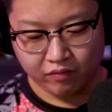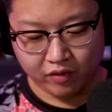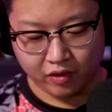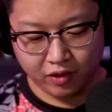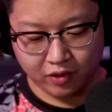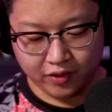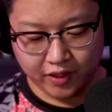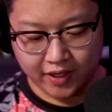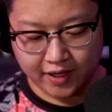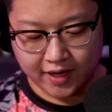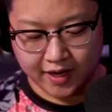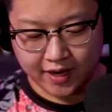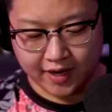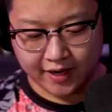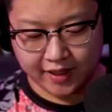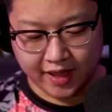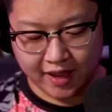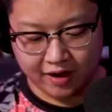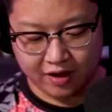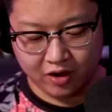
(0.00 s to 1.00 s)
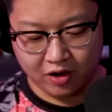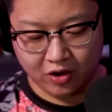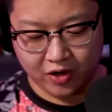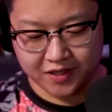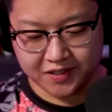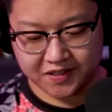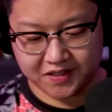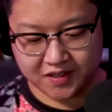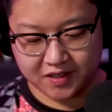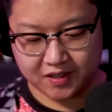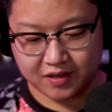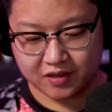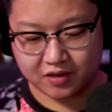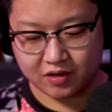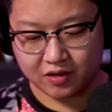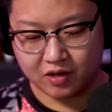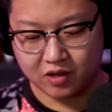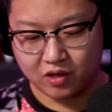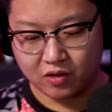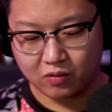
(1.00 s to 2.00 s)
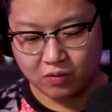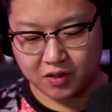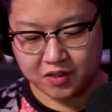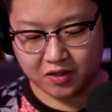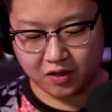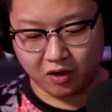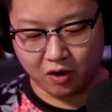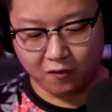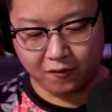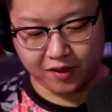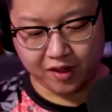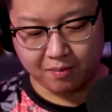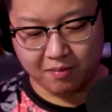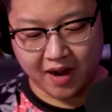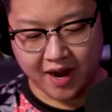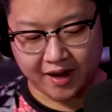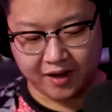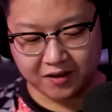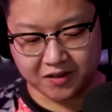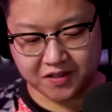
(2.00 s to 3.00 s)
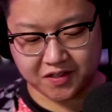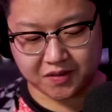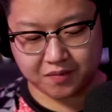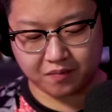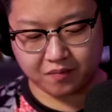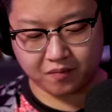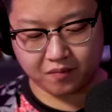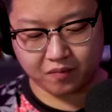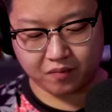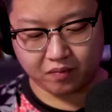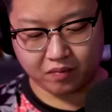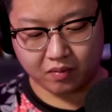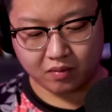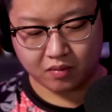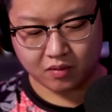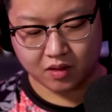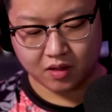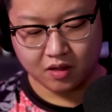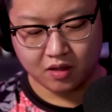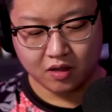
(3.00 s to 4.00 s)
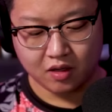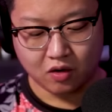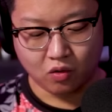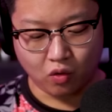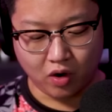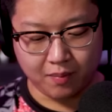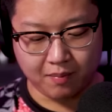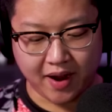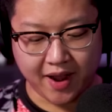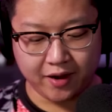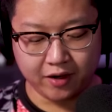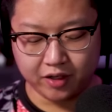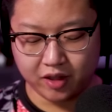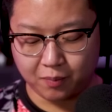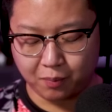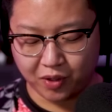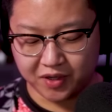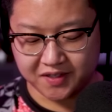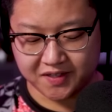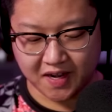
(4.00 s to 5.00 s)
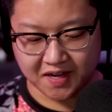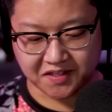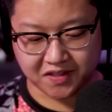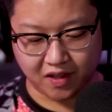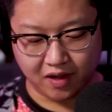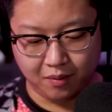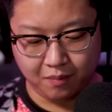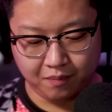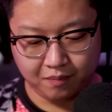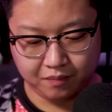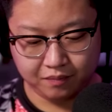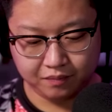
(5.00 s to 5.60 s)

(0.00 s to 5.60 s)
You don't need none of that noise. I'm just gonna go for the miners. 1 miner and the princess though.